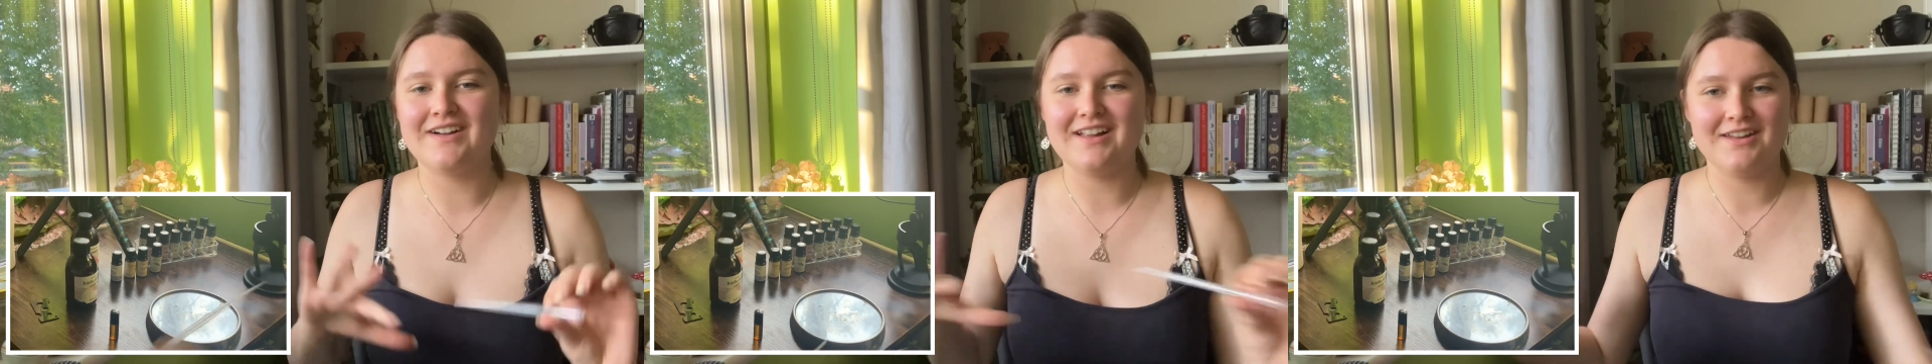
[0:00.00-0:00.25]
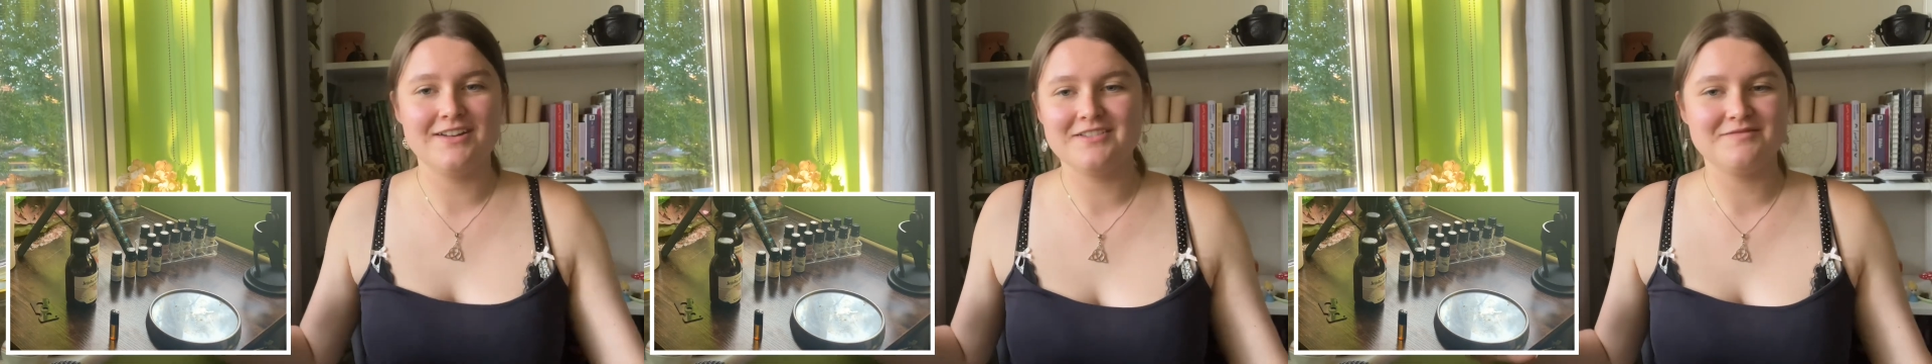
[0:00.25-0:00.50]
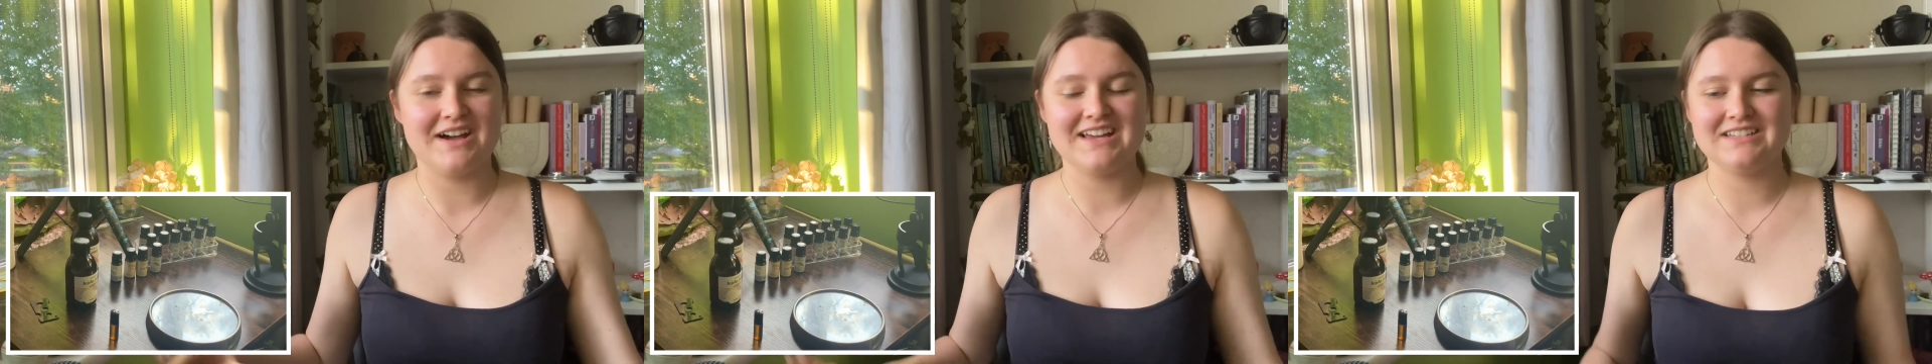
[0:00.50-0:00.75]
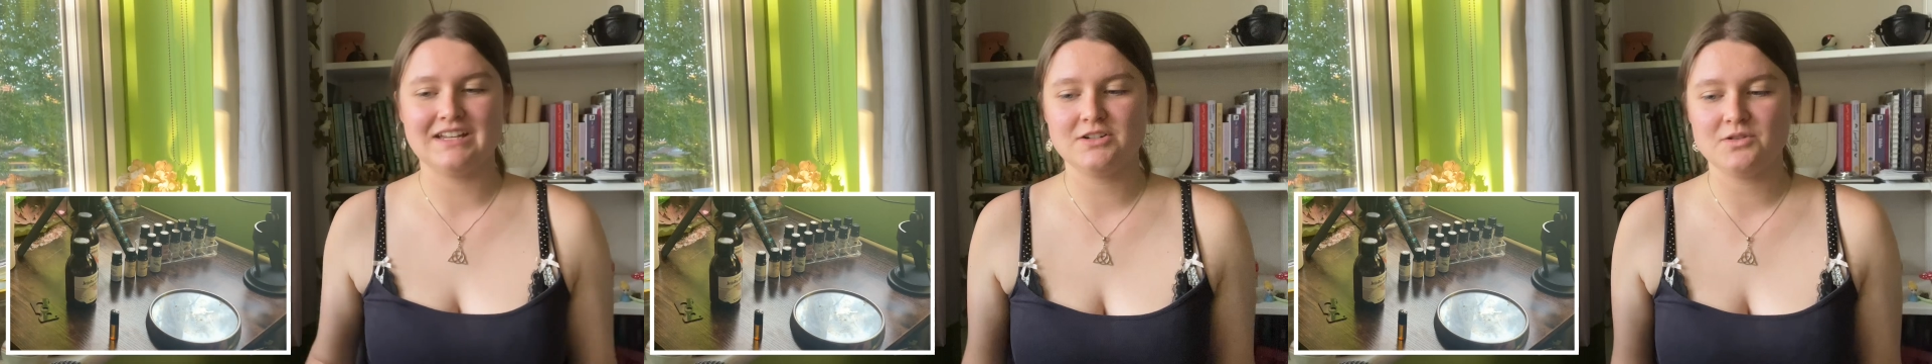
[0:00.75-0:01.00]
a load of my
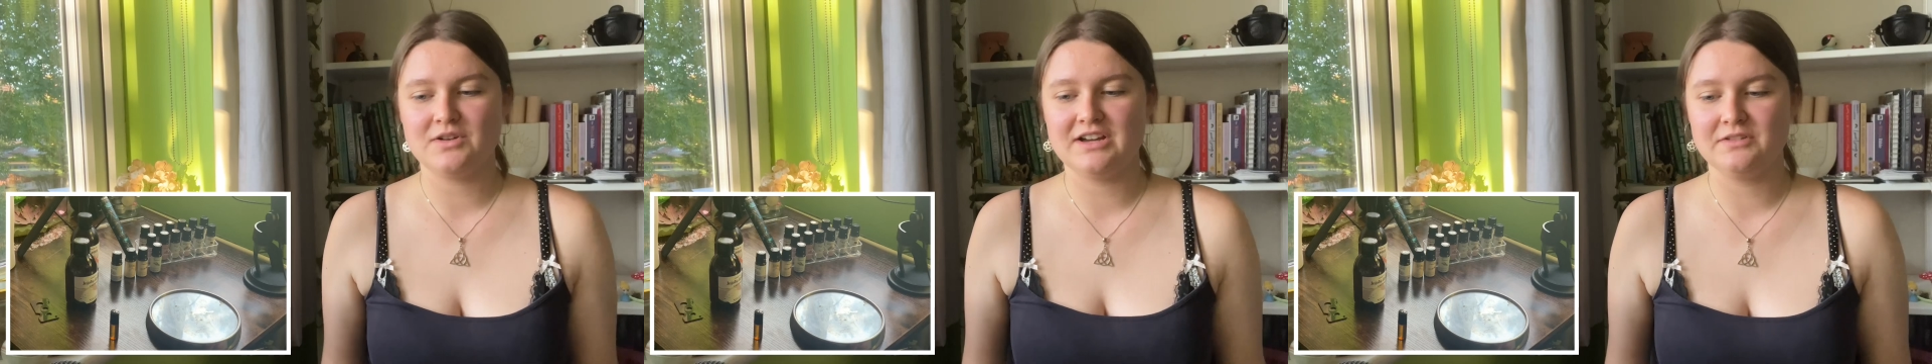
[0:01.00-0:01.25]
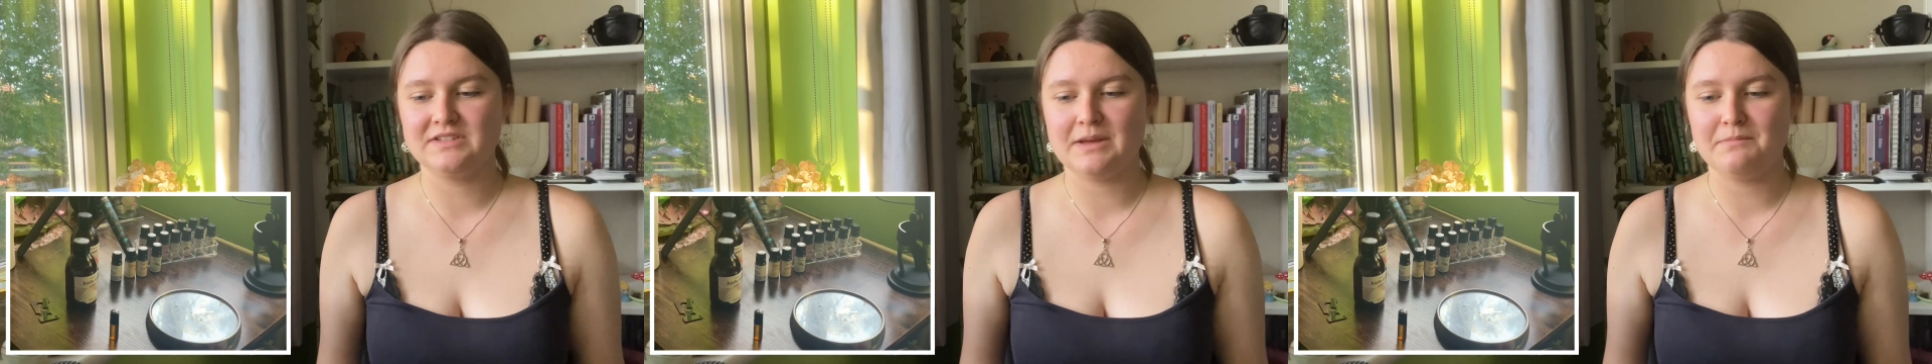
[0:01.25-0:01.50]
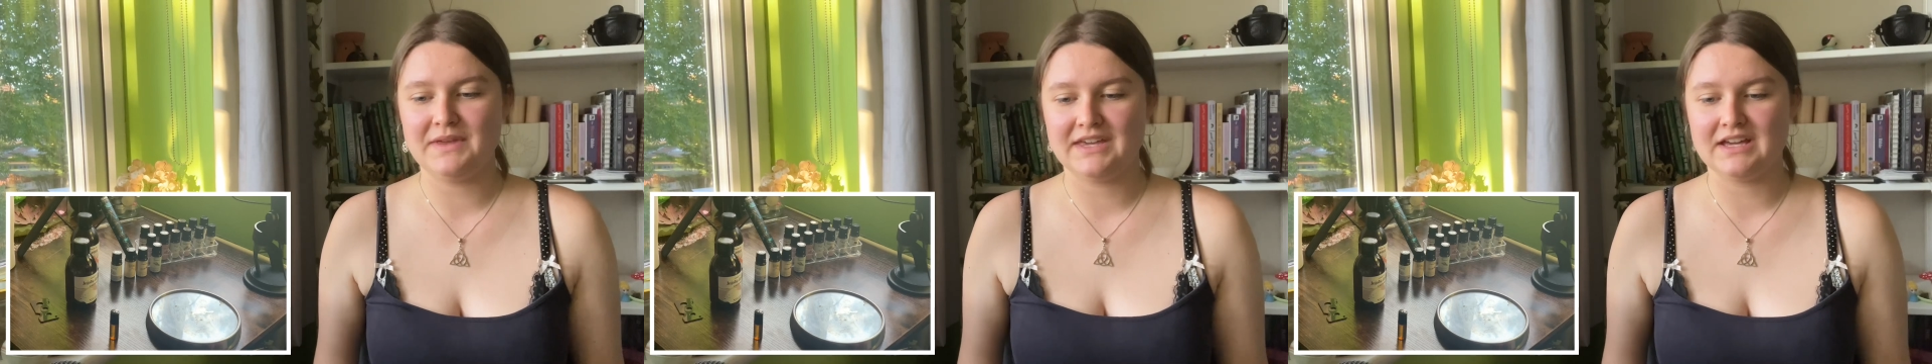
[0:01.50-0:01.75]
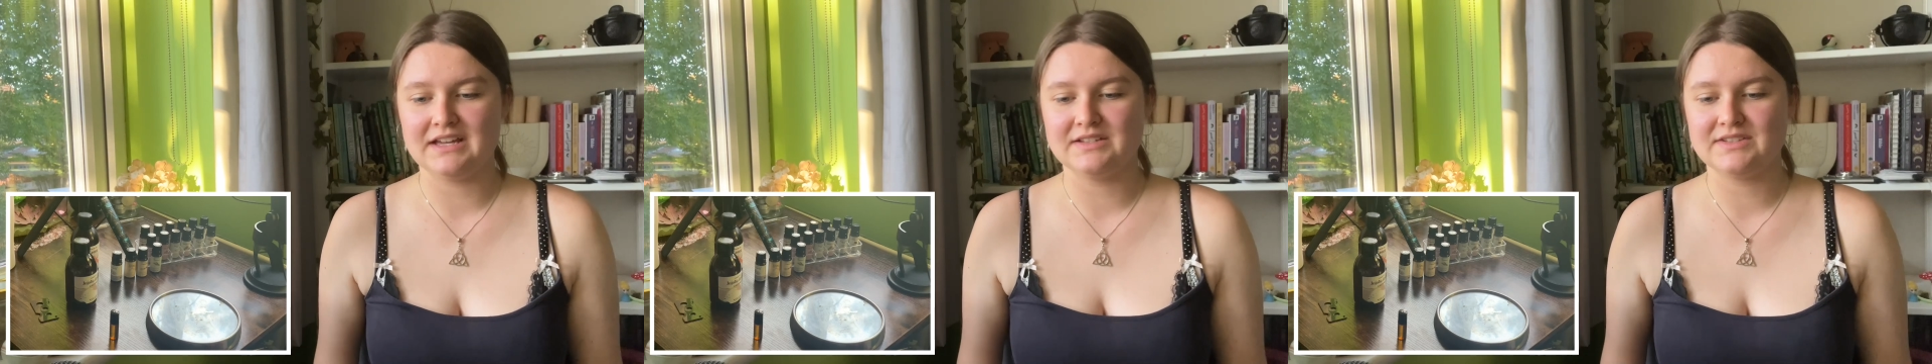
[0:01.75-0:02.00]
essential oils
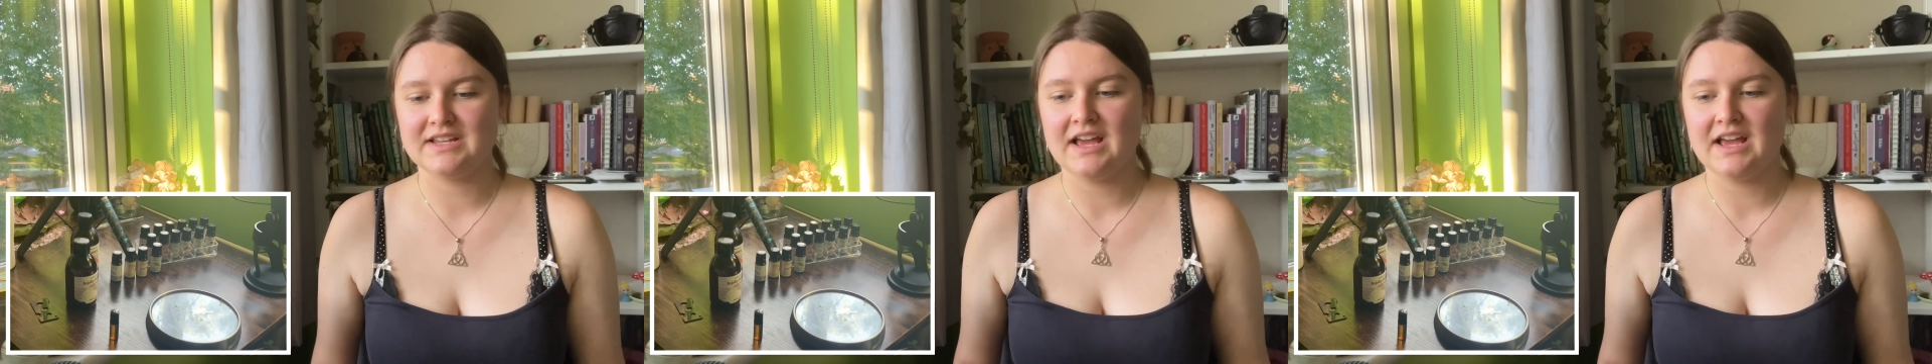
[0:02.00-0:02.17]
because